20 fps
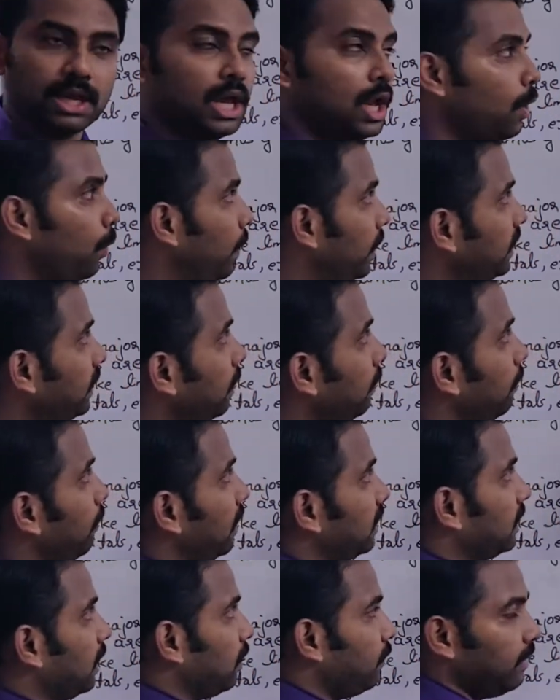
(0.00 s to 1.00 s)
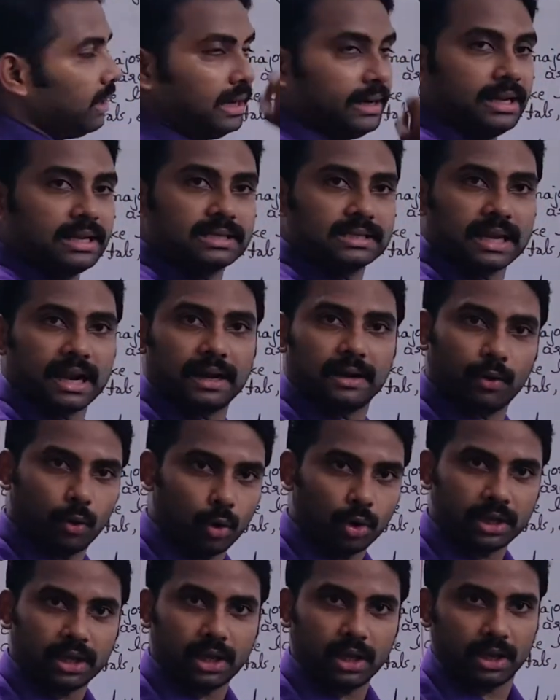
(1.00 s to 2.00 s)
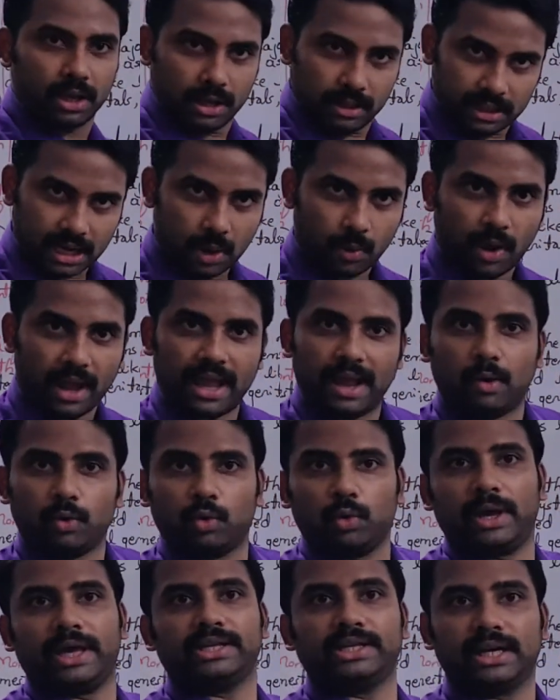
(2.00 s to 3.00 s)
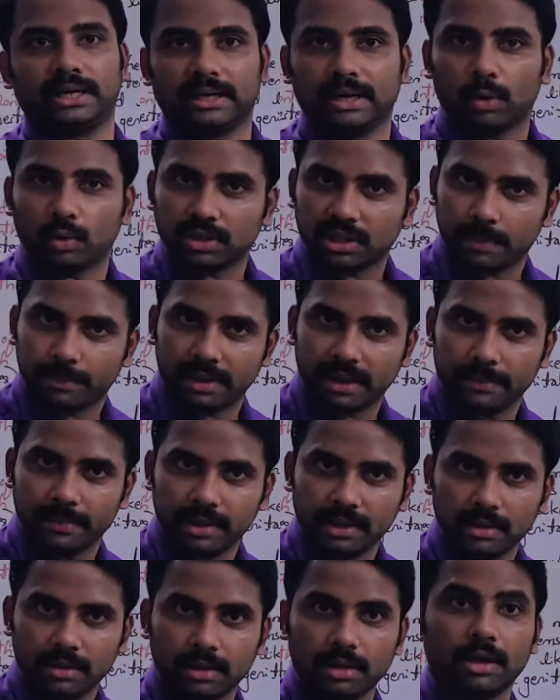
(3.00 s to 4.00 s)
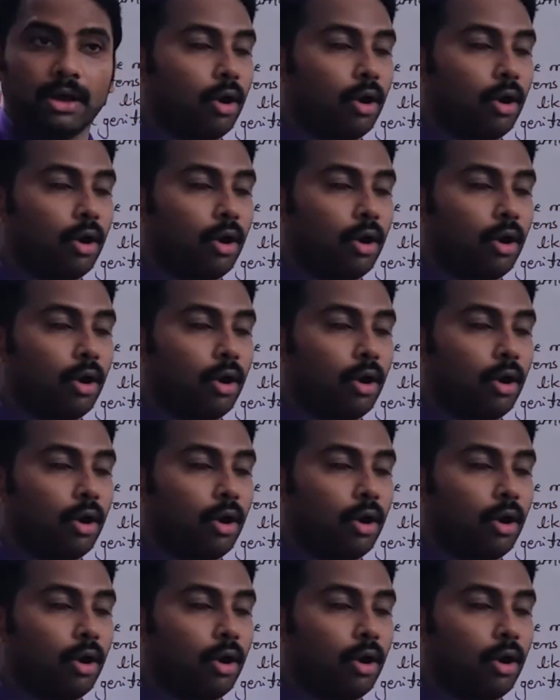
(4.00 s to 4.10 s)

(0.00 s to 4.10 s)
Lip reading: Whether mother will decide, okay, now I have to eject out the baby,